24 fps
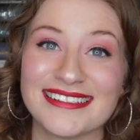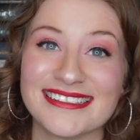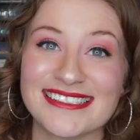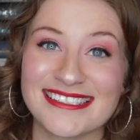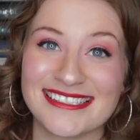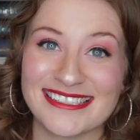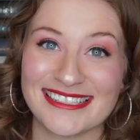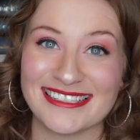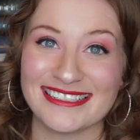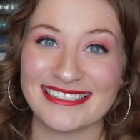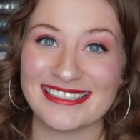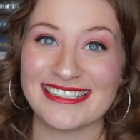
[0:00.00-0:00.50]

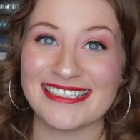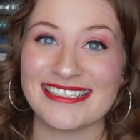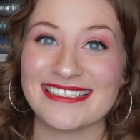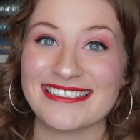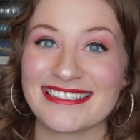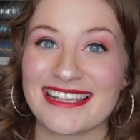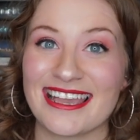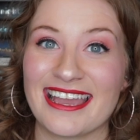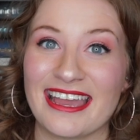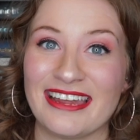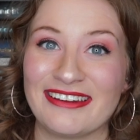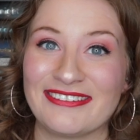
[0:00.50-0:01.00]

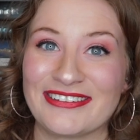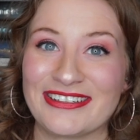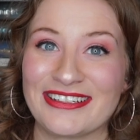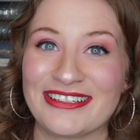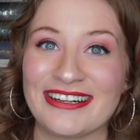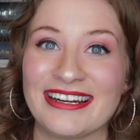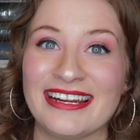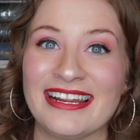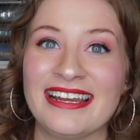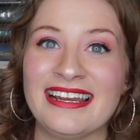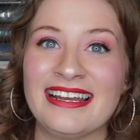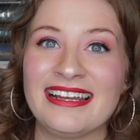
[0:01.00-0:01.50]
series
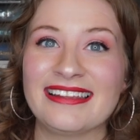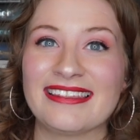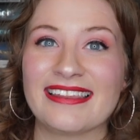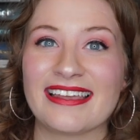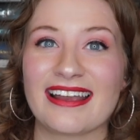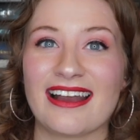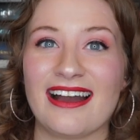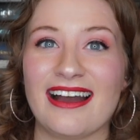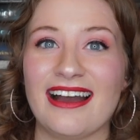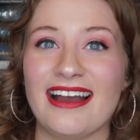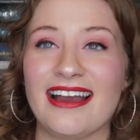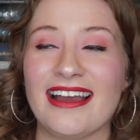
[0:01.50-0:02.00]
ever.
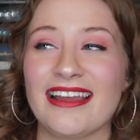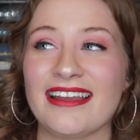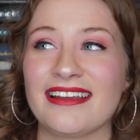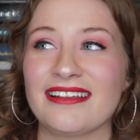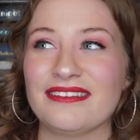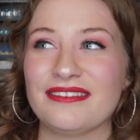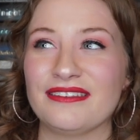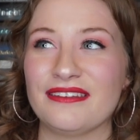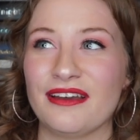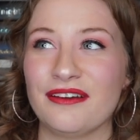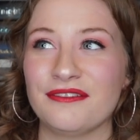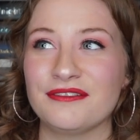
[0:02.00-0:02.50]
Like,
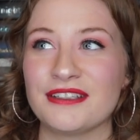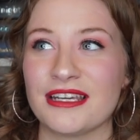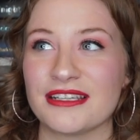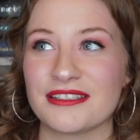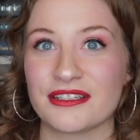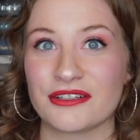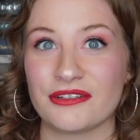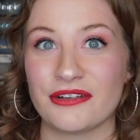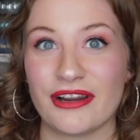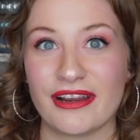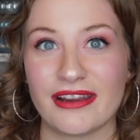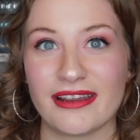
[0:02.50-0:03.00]
I love
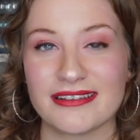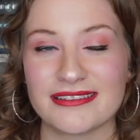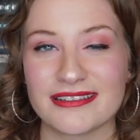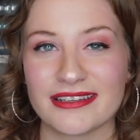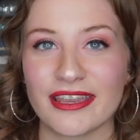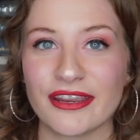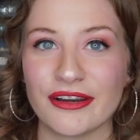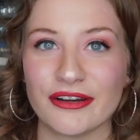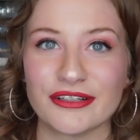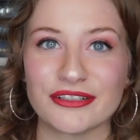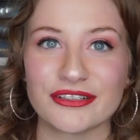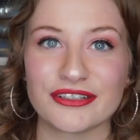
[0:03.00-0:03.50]
Tessa Gray as a
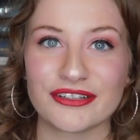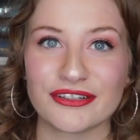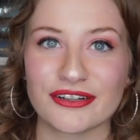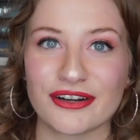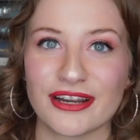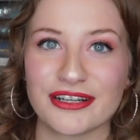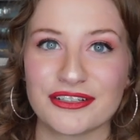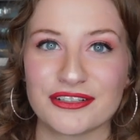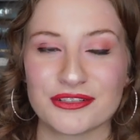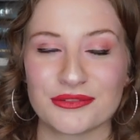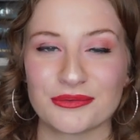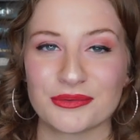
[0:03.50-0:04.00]
character.
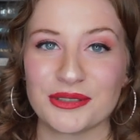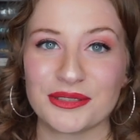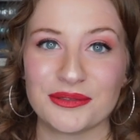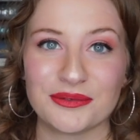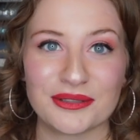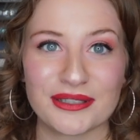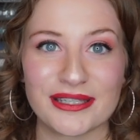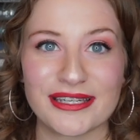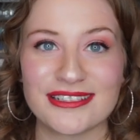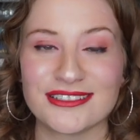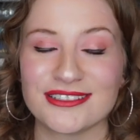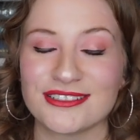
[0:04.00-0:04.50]
I just really
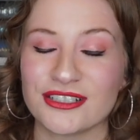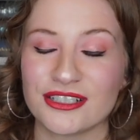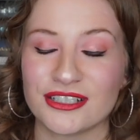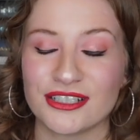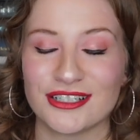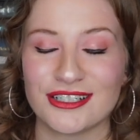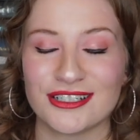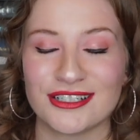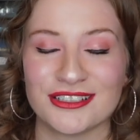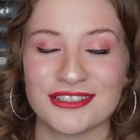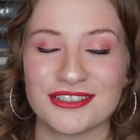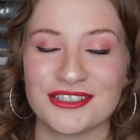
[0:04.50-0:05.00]
relate to
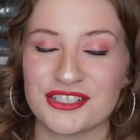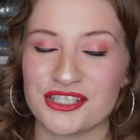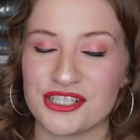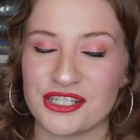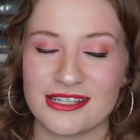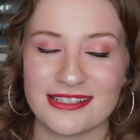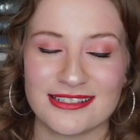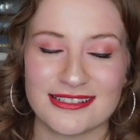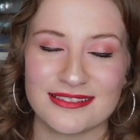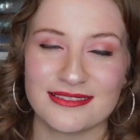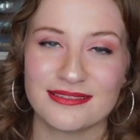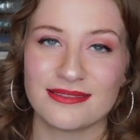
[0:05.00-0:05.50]
her.
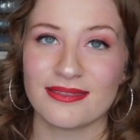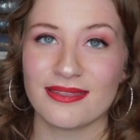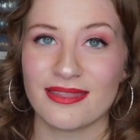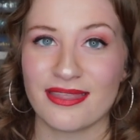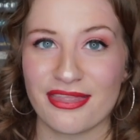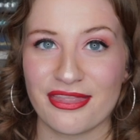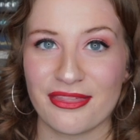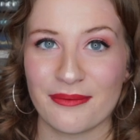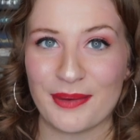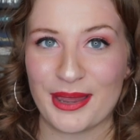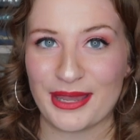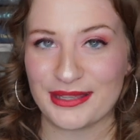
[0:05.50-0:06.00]
She is
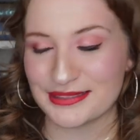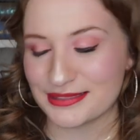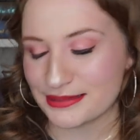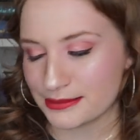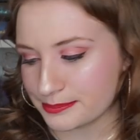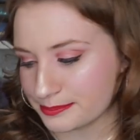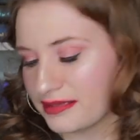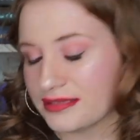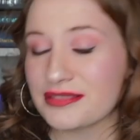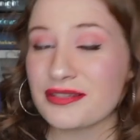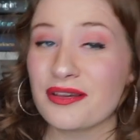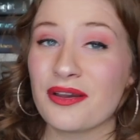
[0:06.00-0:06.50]
the best.
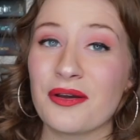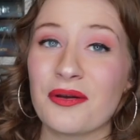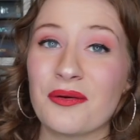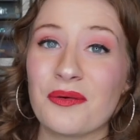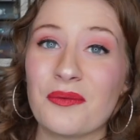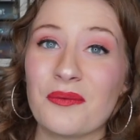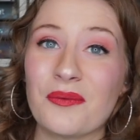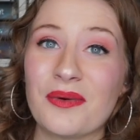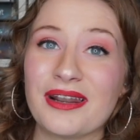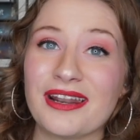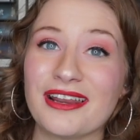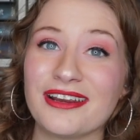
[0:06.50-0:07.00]

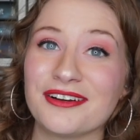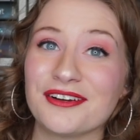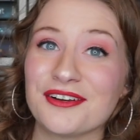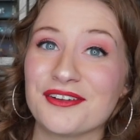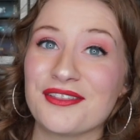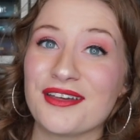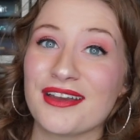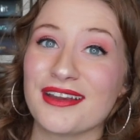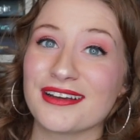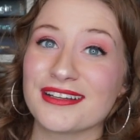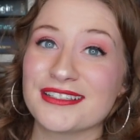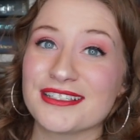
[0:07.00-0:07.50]
So when I heard
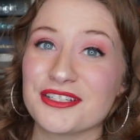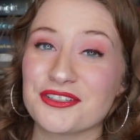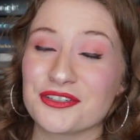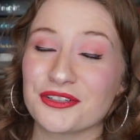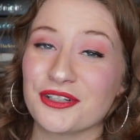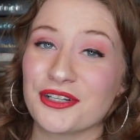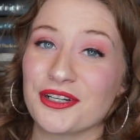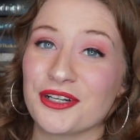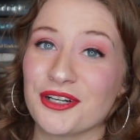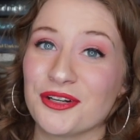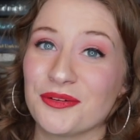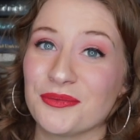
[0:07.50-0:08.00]
that Cassandra
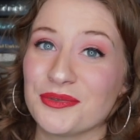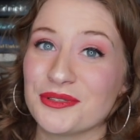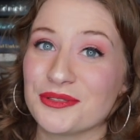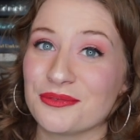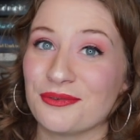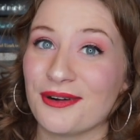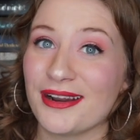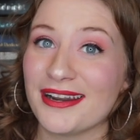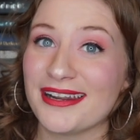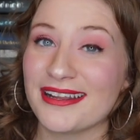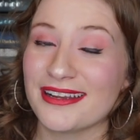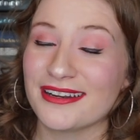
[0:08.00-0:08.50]
Clare was
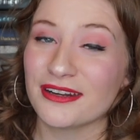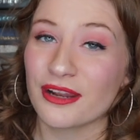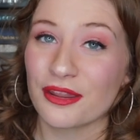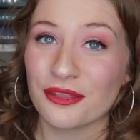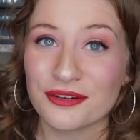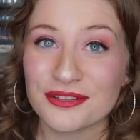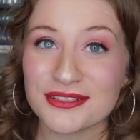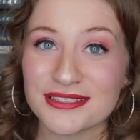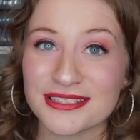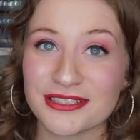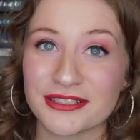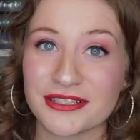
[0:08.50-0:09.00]
writing
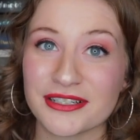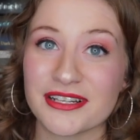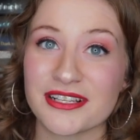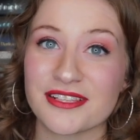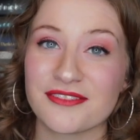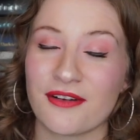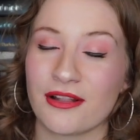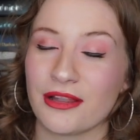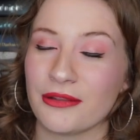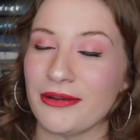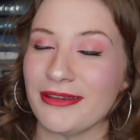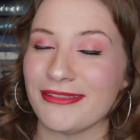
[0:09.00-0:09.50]
another series
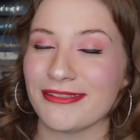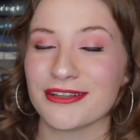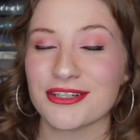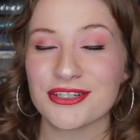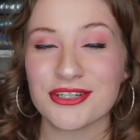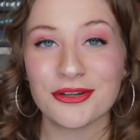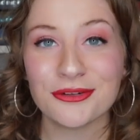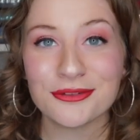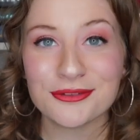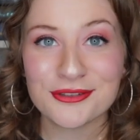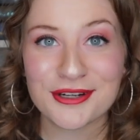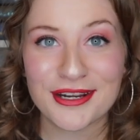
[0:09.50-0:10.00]
following the
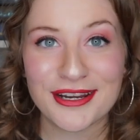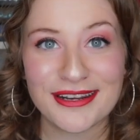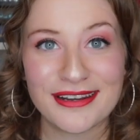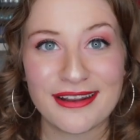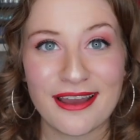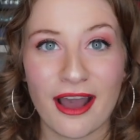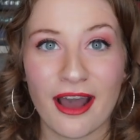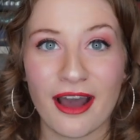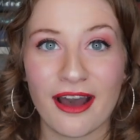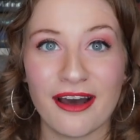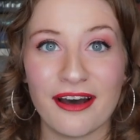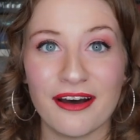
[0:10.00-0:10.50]
children
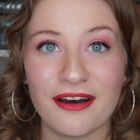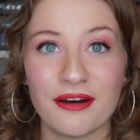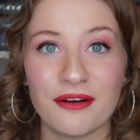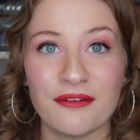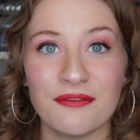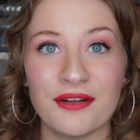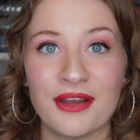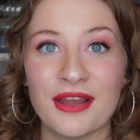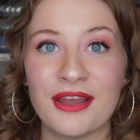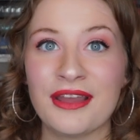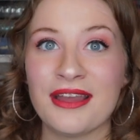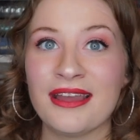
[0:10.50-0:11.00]

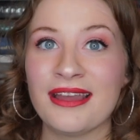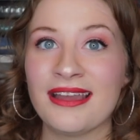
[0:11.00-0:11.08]
of